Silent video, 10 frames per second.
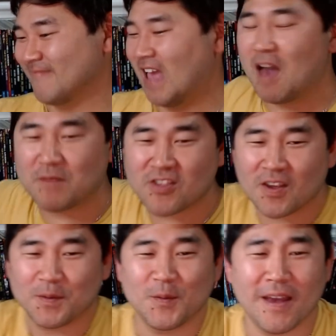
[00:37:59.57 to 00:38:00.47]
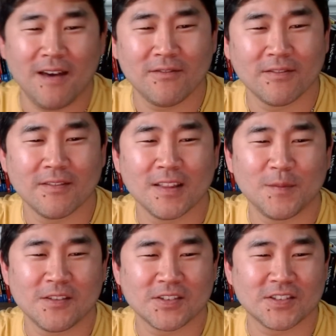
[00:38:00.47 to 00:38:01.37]
How much time do we have? Let
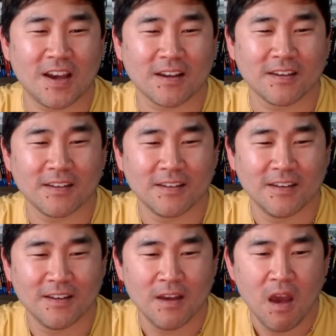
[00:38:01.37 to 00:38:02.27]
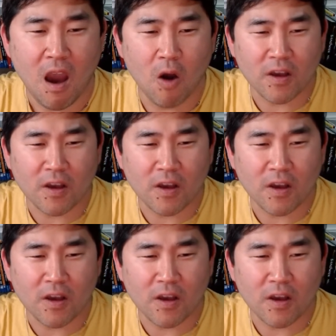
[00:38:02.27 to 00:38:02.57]
me just check. Oh,